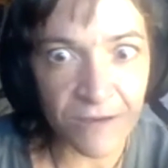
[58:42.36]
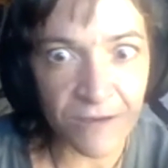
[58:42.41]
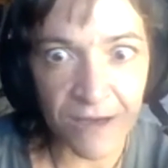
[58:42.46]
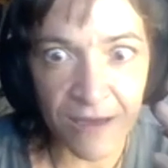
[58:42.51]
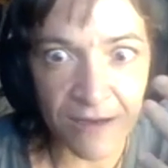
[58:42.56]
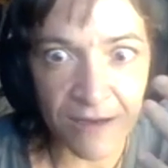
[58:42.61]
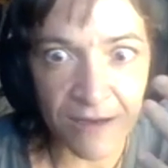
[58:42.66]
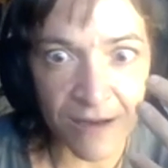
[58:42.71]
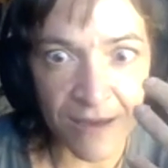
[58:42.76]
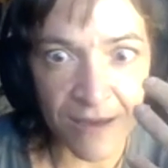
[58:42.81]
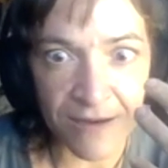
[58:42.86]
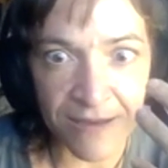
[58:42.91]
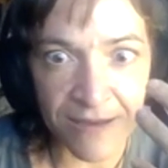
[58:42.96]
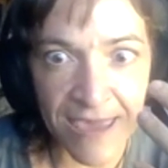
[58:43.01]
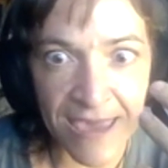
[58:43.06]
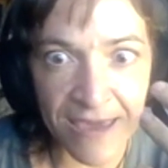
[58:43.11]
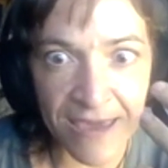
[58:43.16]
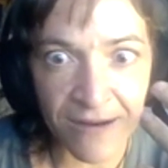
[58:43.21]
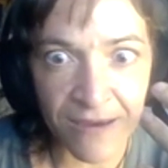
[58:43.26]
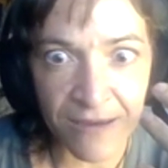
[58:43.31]
and can
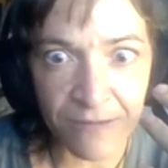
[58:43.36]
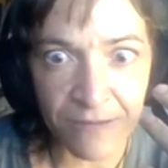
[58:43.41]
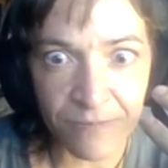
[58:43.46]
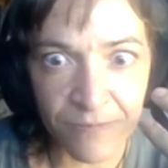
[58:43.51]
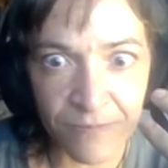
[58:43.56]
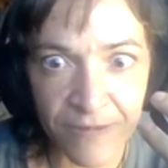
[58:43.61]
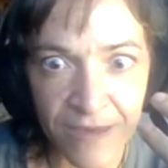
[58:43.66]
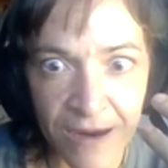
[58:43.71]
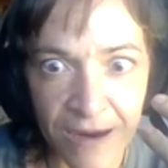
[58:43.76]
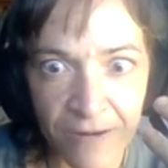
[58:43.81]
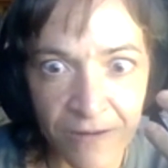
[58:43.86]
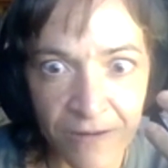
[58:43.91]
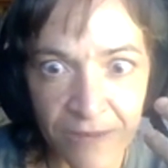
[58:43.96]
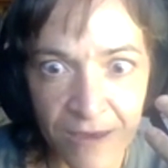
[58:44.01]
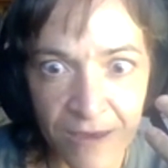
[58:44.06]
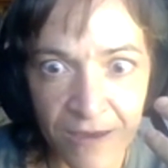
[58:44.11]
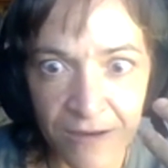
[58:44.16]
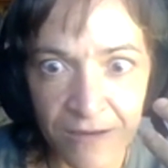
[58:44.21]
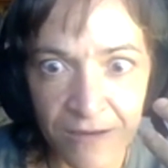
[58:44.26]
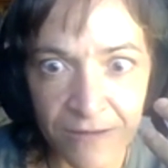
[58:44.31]
I carry
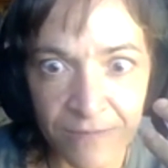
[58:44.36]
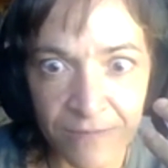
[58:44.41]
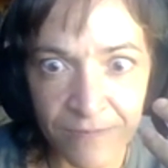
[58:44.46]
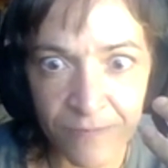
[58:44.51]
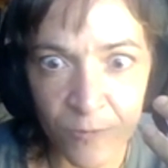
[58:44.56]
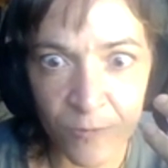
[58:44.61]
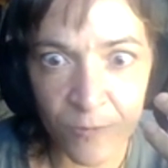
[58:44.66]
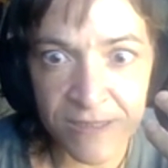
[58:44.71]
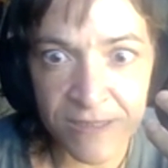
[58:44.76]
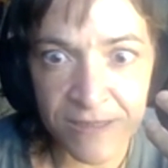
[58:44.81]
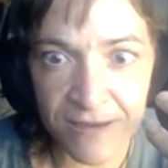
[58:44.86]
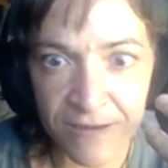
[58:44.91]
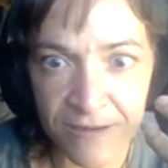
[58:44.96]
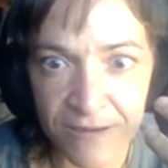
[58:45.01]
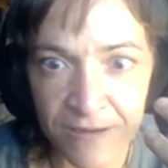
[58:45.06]
that, and what's that going to